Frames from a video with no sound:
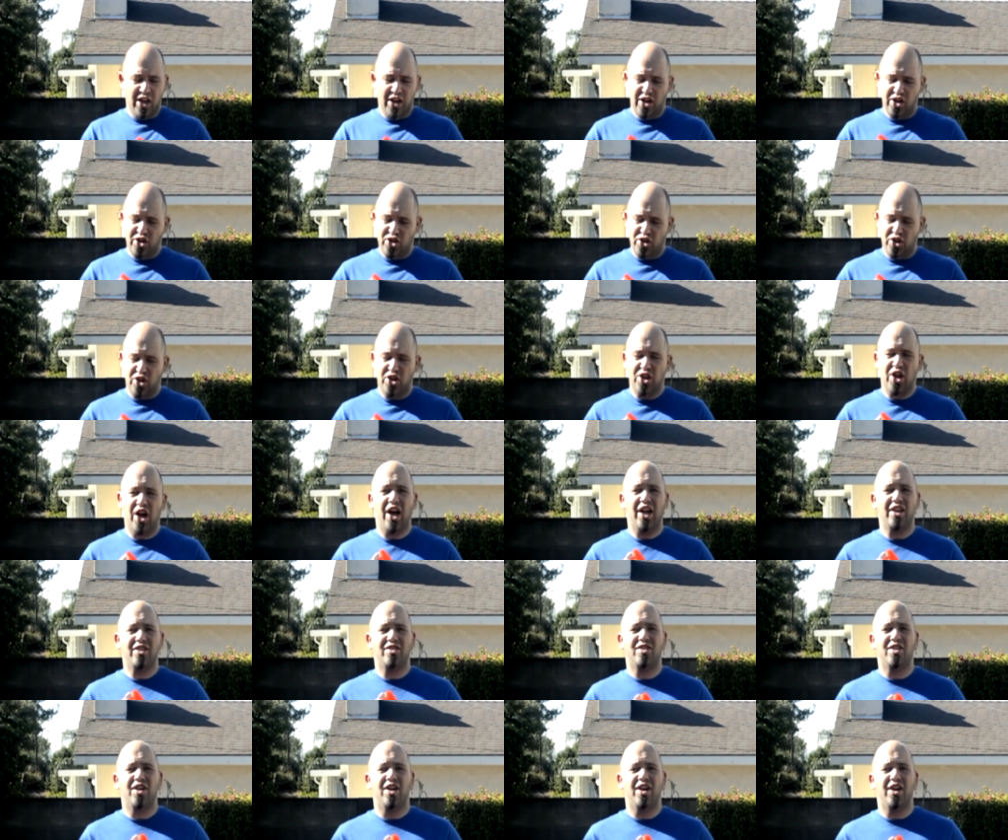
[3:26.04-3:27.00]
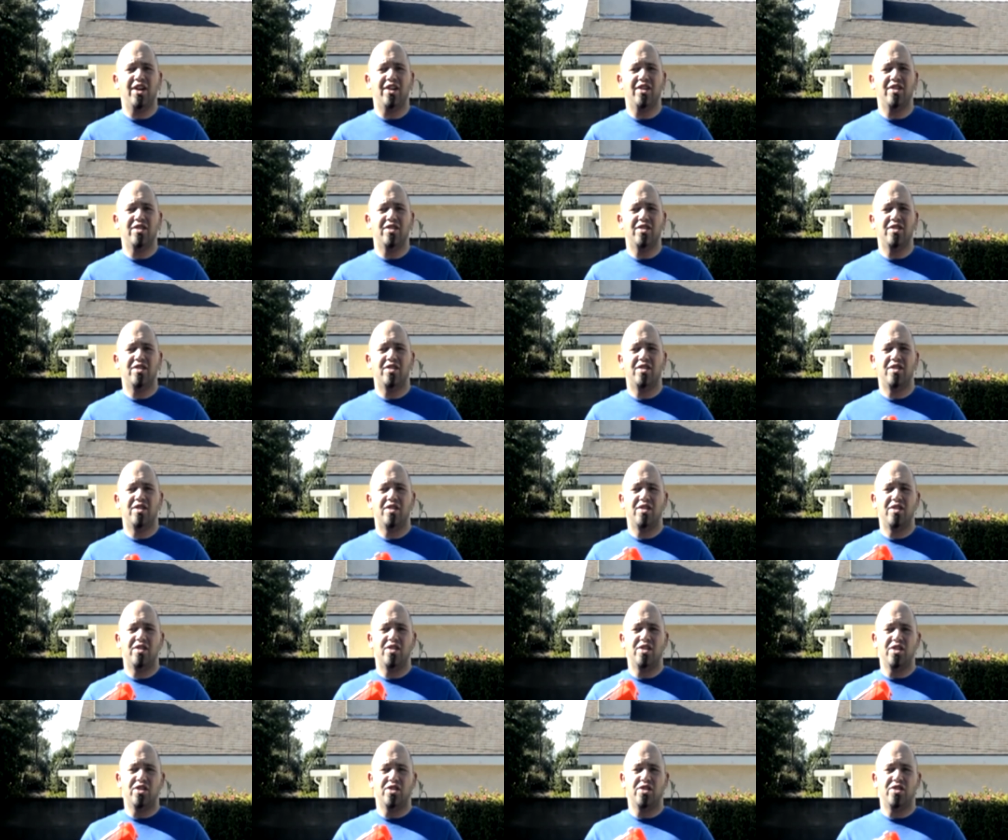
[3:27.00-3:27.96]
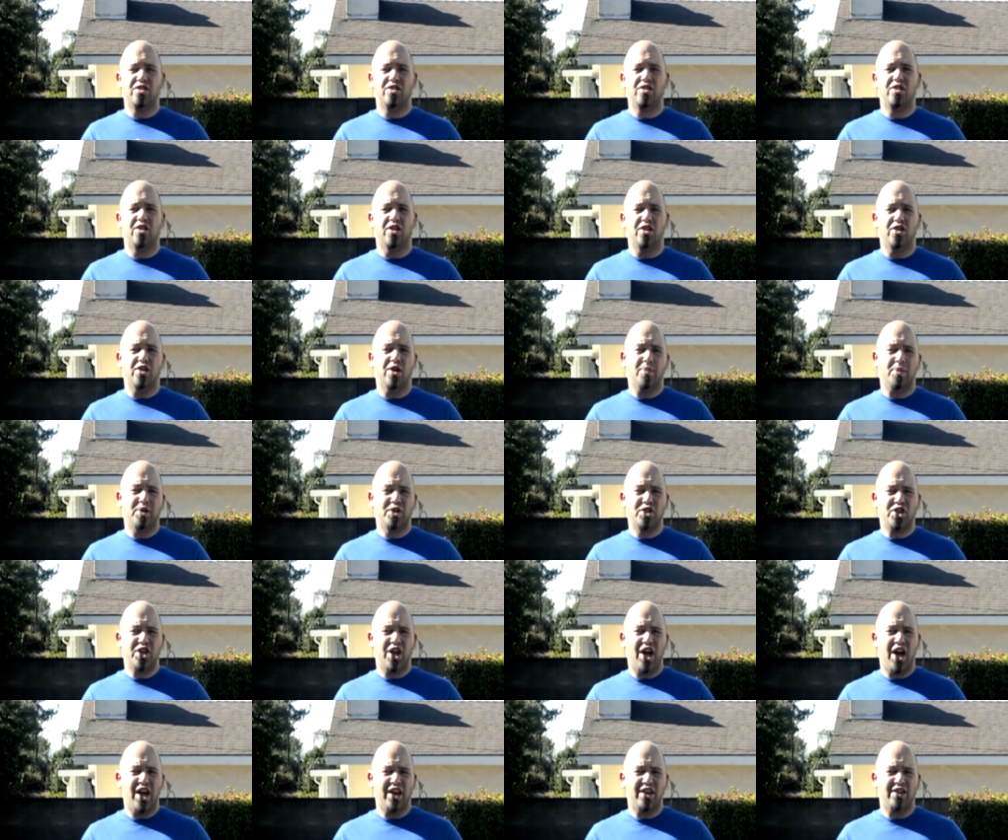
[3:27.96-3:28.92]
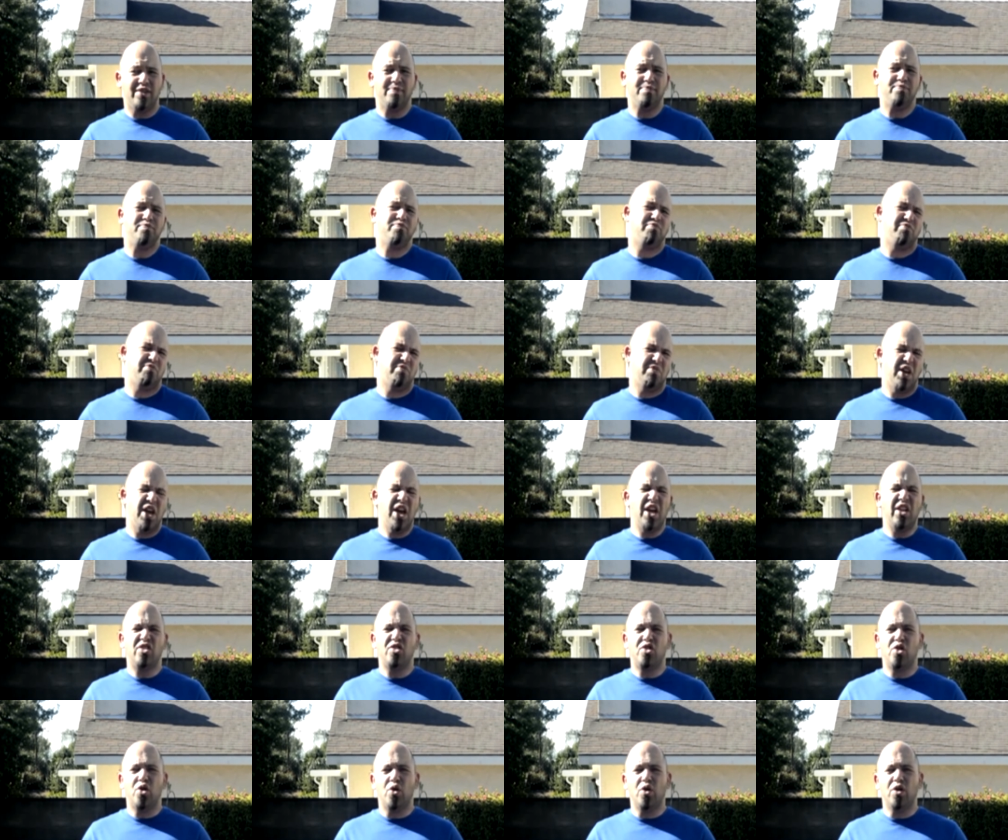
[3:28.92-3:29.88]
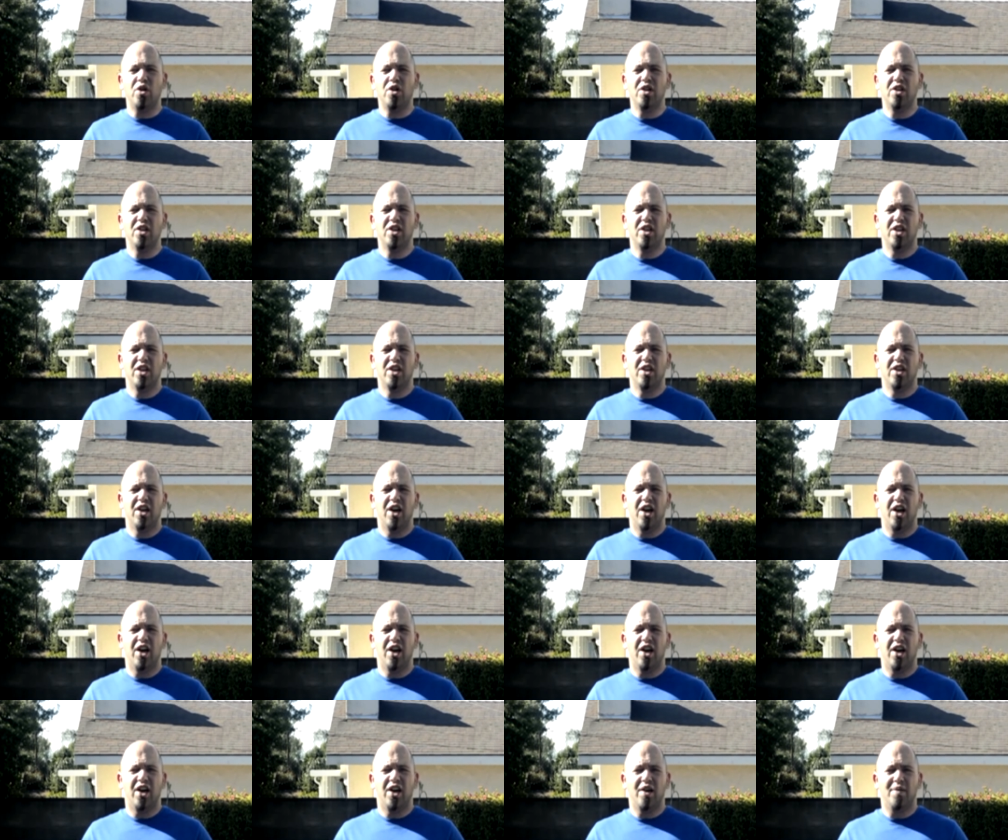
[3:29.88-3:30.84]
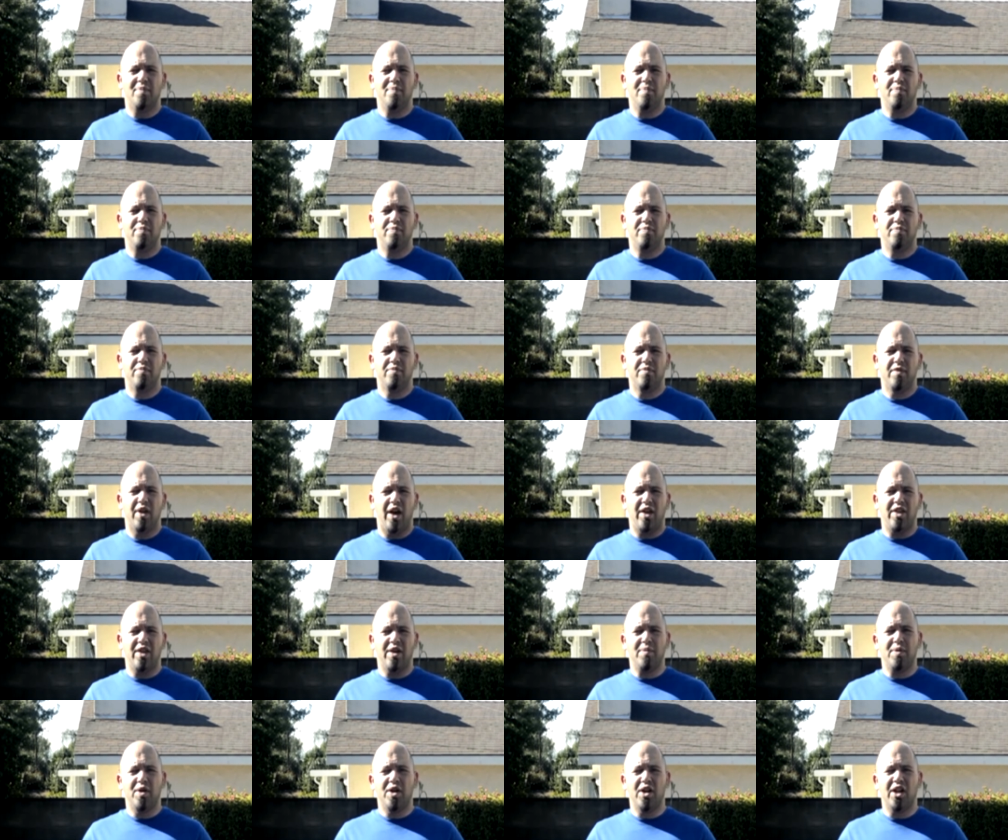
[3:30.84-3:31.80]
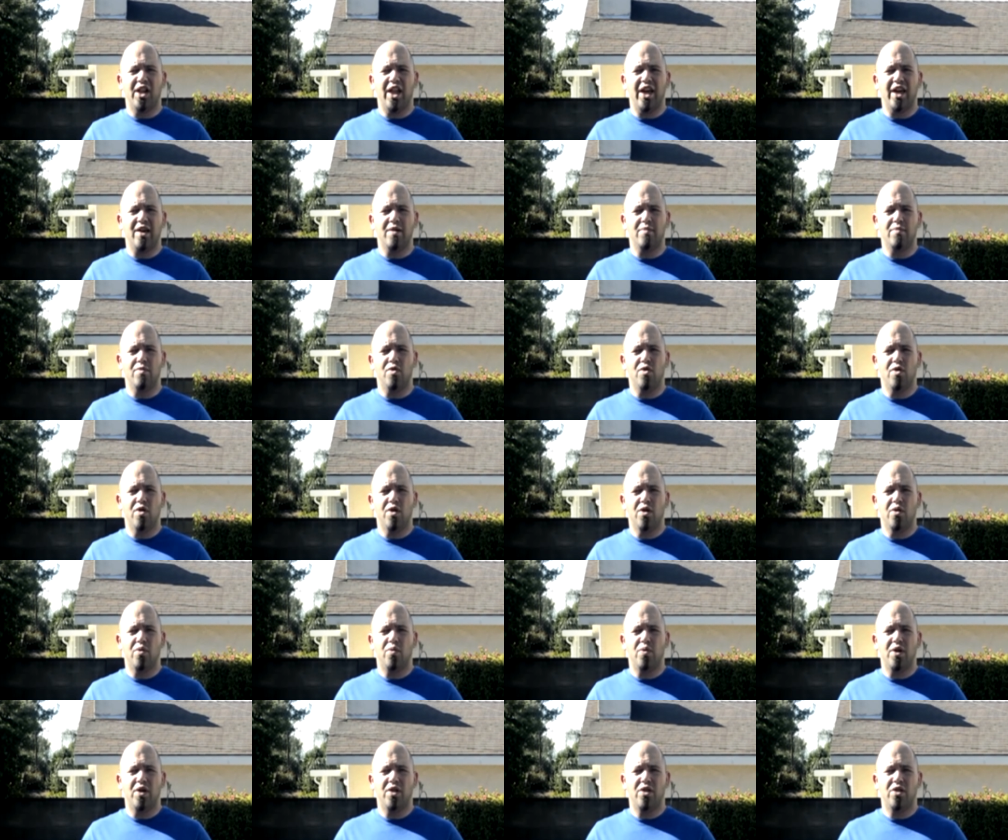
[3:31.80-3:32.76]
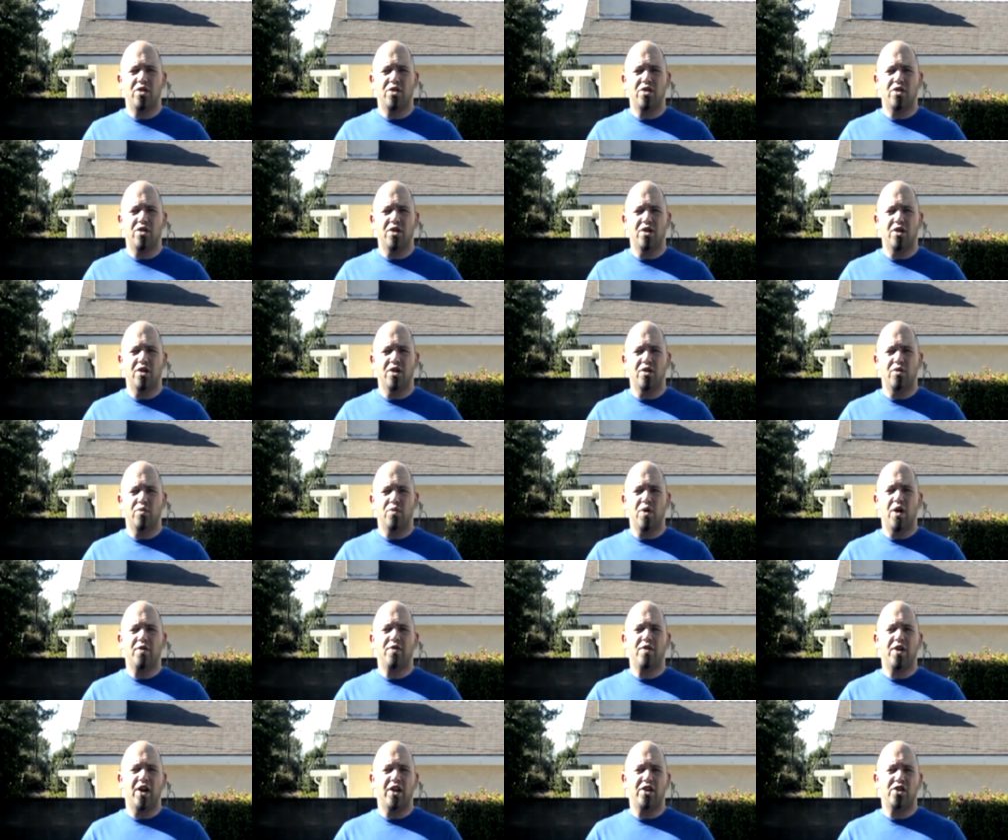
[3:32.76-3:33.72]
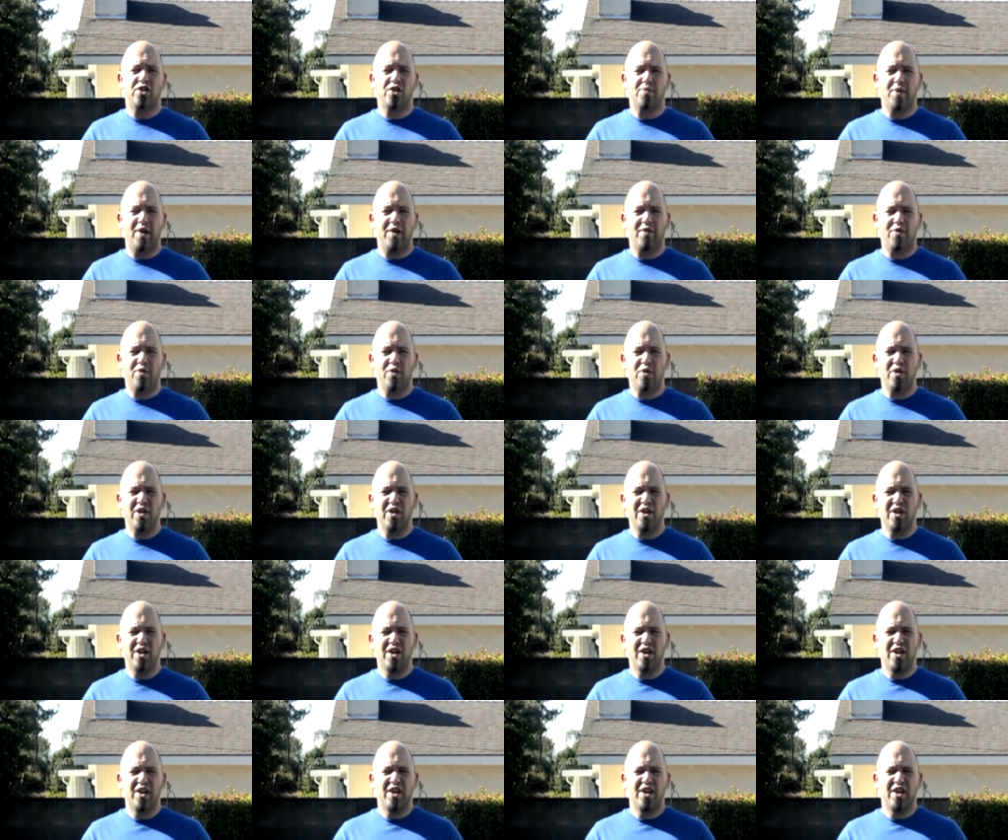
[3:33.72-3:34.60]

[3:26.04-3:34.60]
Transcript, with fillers: Initial thoughts on the, the double shot? It's cool. Um, I think I'm going to like it more with the rough cut 2x4.